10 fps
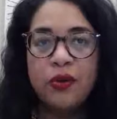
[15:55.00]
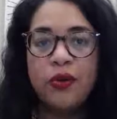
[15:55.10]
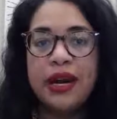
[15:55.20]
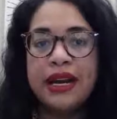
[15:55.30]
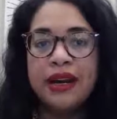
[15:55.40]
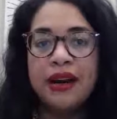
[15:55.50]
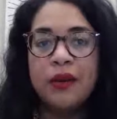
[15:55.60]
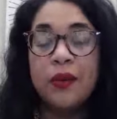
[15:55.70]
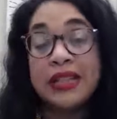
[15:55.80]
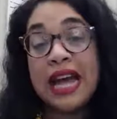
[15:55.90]
What
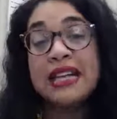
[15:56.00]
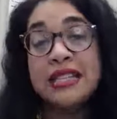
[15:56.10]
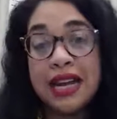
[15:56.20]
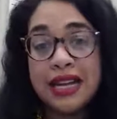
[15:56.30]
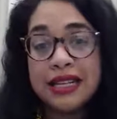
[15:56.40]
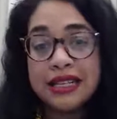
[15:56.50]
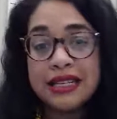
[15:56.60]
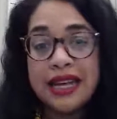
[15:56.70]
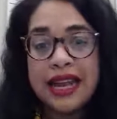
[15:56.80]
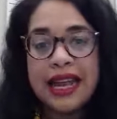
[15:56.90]
that
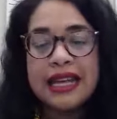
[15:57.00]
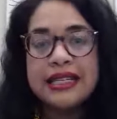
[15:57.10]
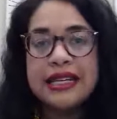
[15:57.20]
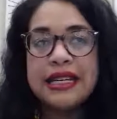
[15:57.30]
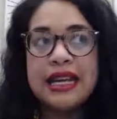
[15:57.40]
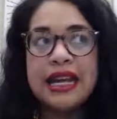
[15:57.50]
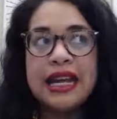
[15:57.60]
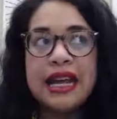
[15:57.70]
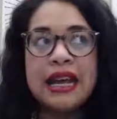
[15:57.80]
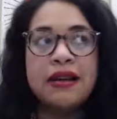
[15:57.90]
does is
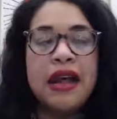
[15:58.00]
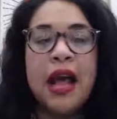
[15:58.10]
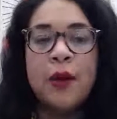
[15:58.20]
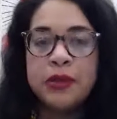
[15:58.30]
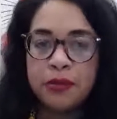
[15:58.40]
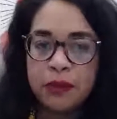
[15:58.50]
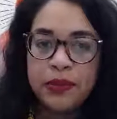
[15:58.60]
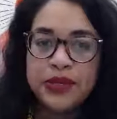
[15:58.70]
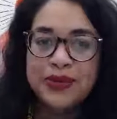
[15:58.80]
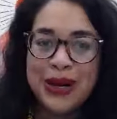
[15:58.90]
it helps
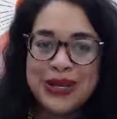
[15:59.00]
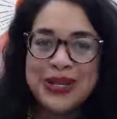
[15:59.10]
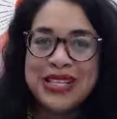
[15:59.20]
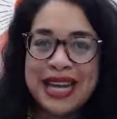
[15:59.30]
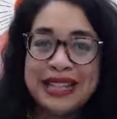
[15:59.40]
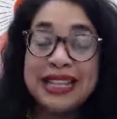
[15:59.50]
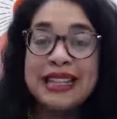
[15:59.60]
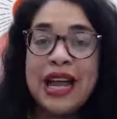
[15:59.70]
people to understand that